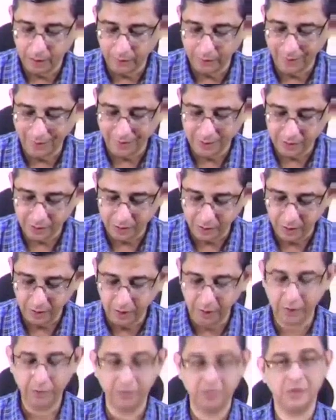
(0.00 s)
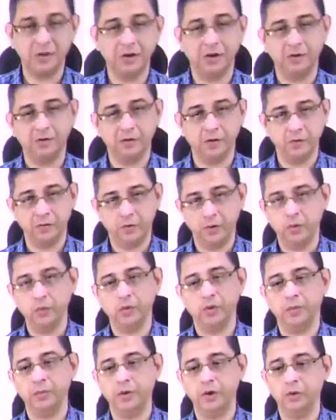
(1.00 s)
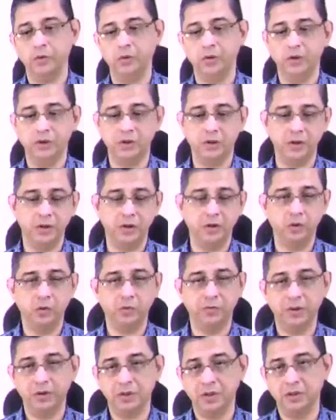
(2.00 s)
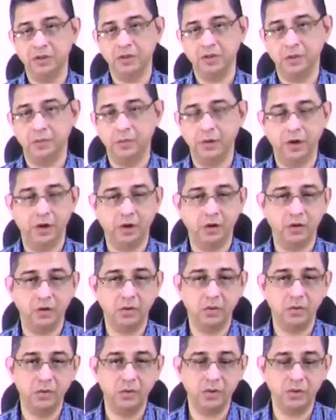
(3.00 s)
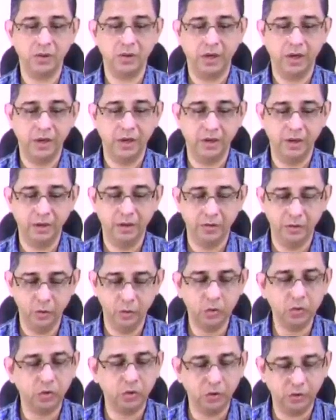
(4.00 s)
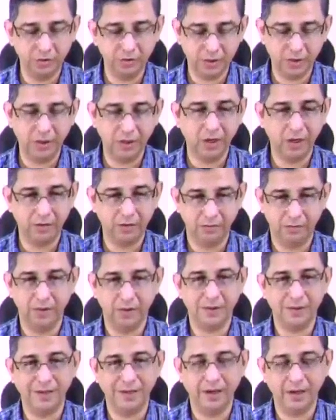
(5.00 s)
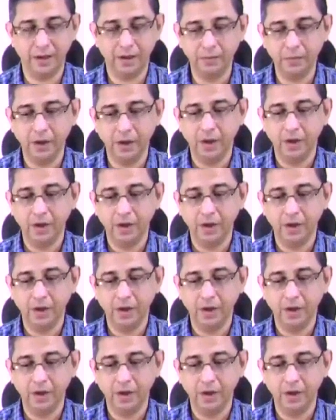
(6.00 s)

That's relatively straightforward. No, I mean, you just need to purchase some electrodes, and you should obviously have a setup